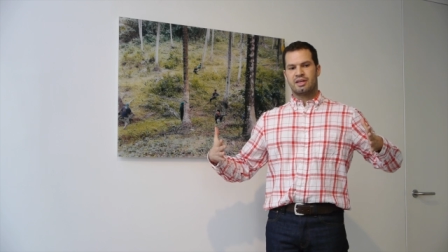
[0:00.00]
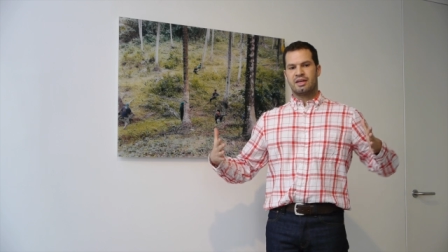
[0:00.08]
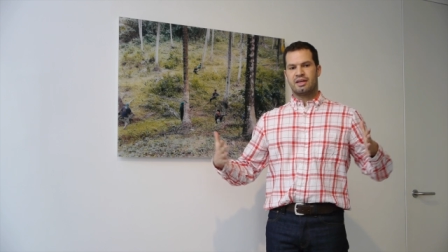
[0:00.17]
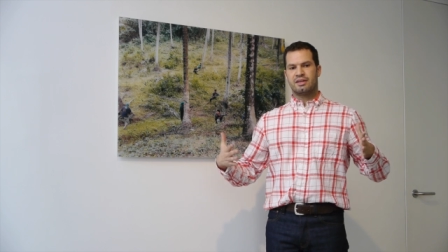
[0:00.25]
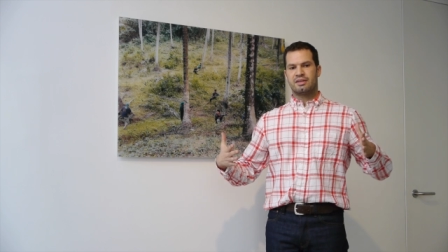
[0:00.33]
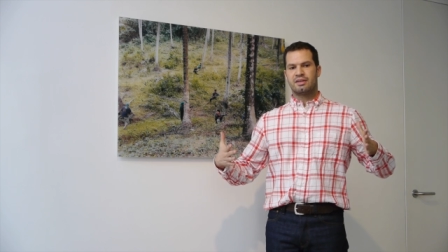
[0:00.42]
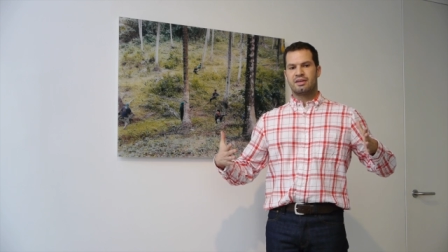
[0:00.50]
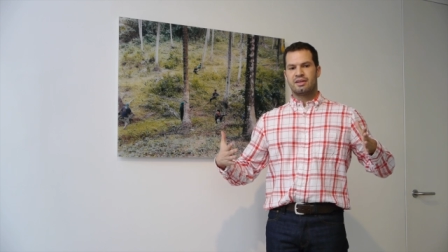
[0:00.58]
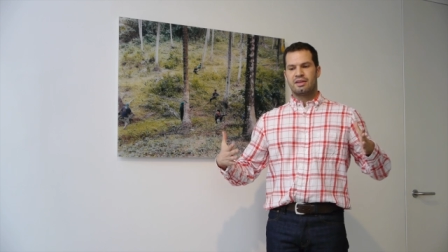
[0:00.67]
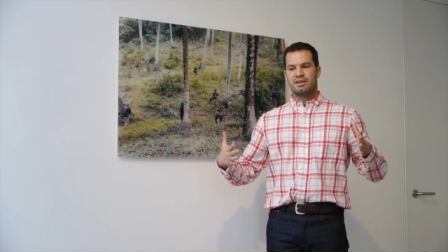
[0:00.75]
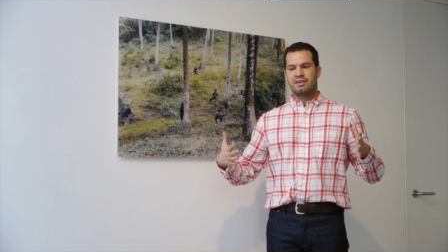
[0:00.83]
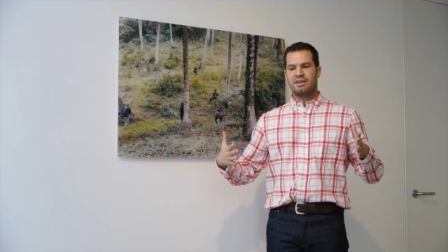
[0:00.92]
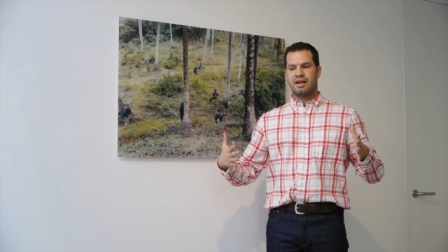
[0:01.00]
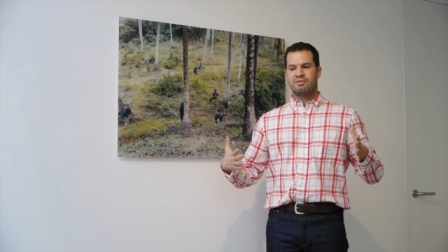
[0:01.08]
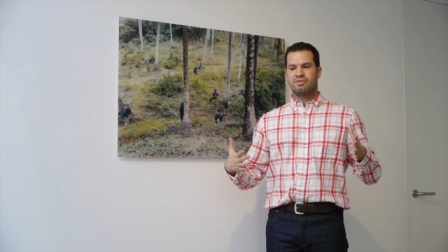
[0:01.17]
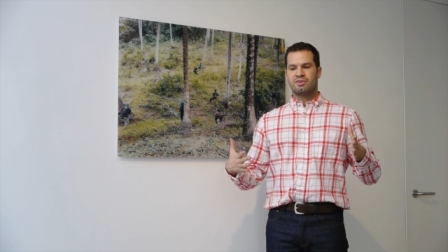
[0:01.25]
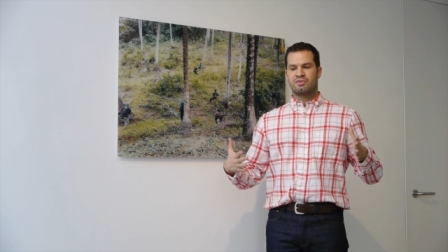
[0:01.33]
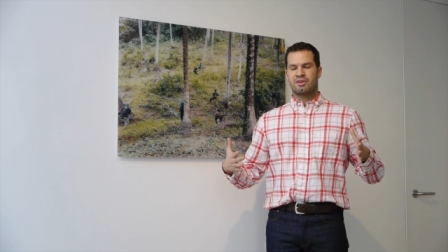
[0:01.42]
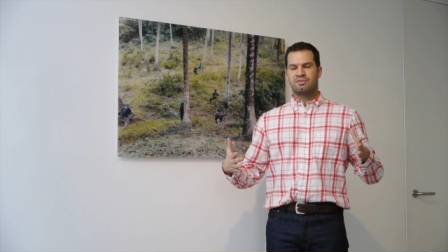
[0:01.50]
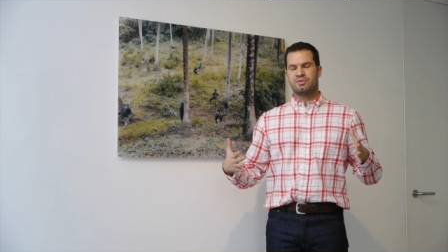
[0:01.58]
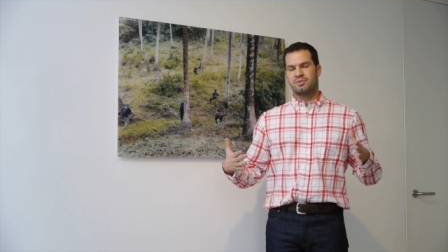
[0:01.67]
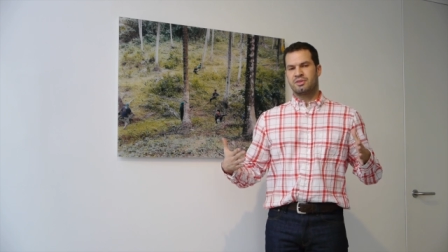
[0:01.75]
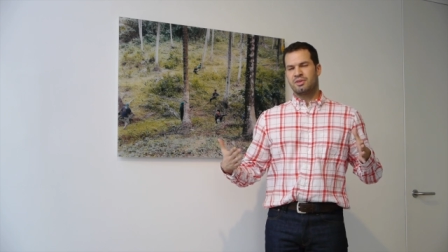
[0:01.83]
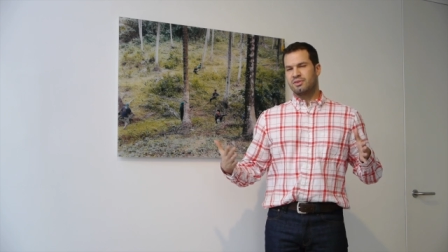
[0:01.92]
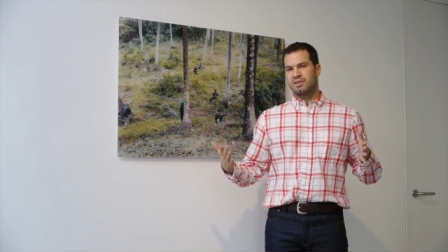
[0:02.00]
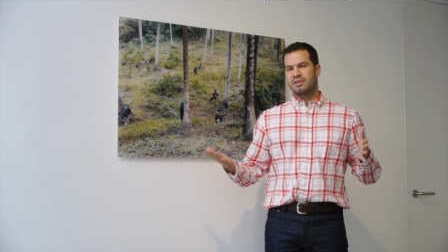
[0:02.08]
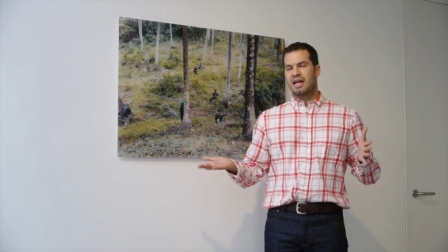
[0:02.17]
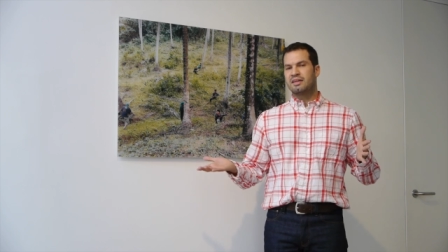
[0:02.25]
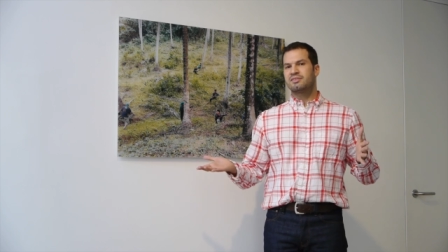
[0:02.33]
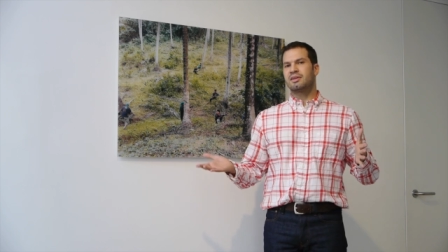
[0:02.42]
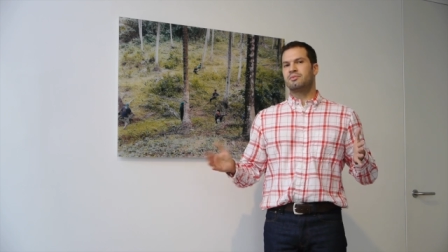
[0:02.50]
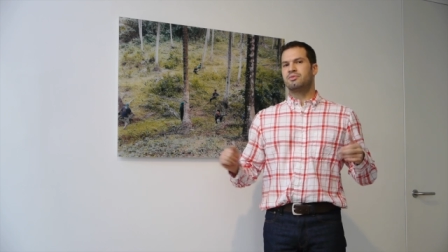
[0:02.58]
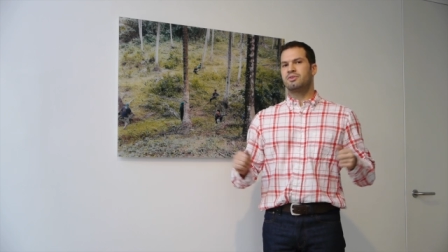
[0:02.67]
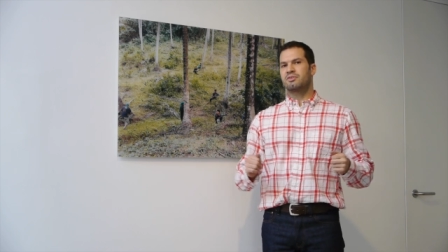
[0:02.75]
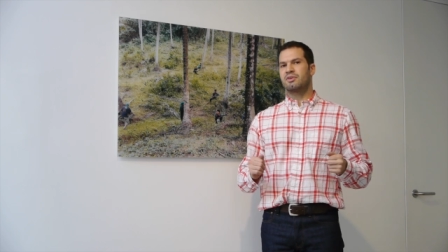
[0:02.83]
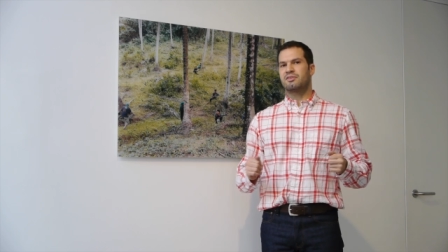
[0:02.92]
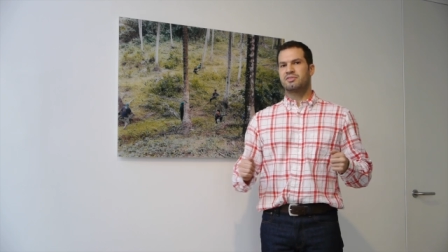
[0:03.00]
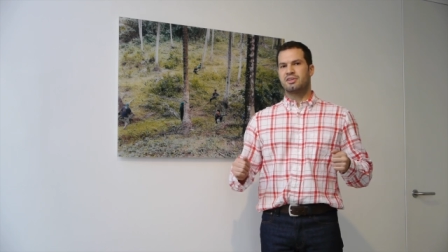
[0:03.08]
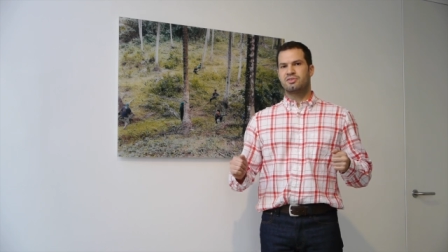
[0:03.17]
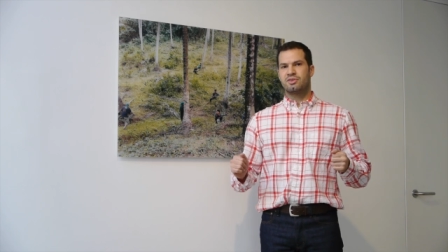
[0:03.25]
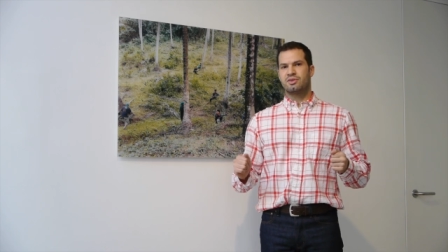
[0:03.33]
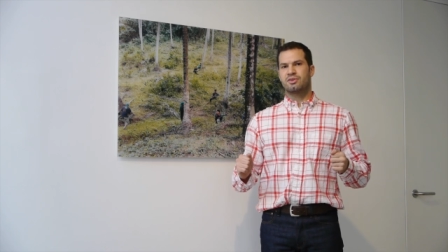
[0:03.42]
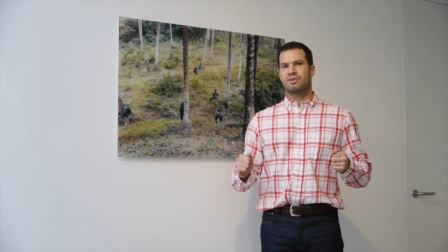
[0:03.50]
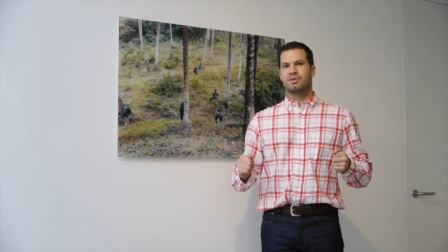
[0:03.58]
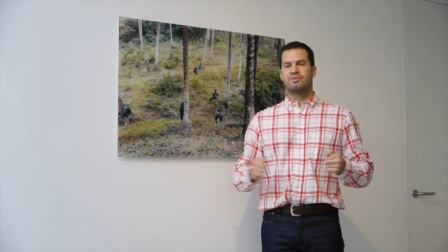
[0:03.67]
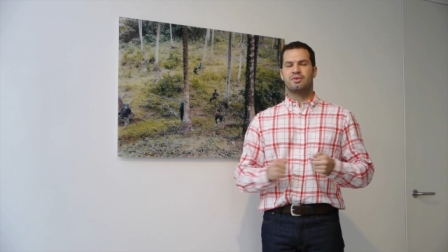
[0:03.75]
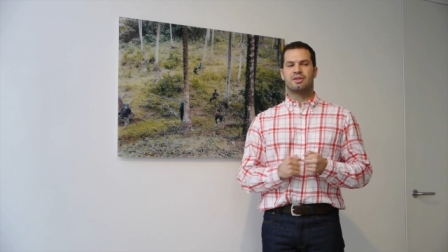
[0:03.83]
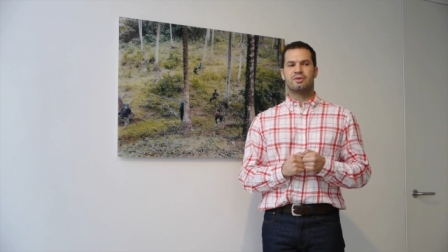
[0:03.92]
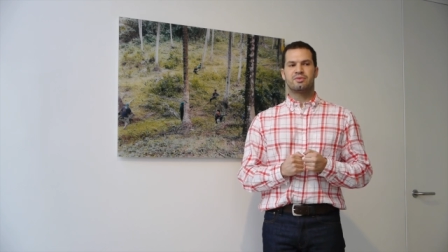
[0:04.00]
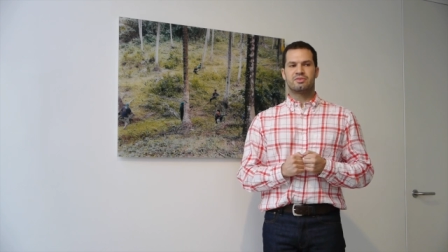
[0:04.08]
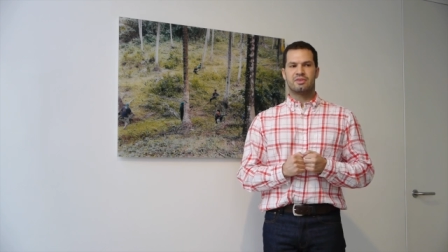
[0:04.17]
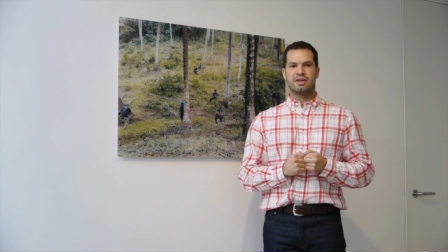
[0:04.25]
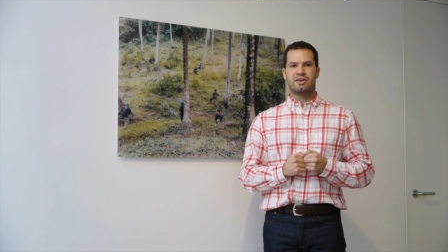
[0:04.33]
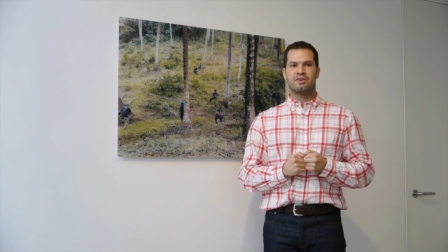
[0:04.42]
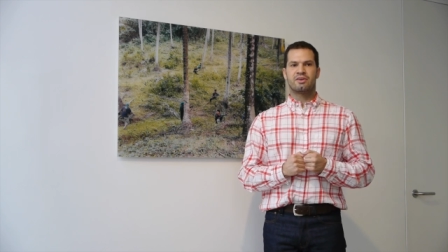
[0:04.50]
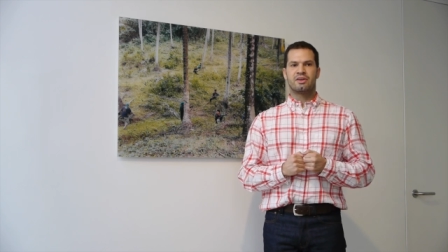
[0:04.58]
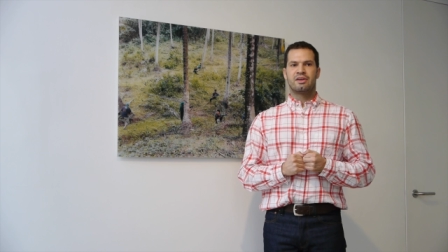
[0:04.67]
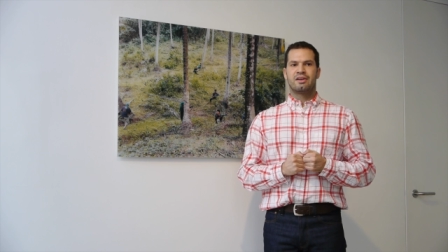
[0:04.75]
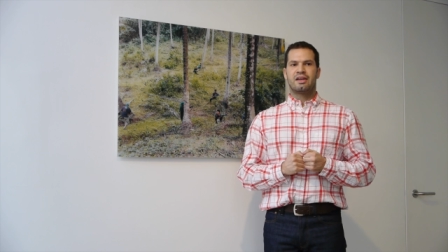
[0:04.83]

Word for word: And that photograph is one of the only landscape photographs I took while I was there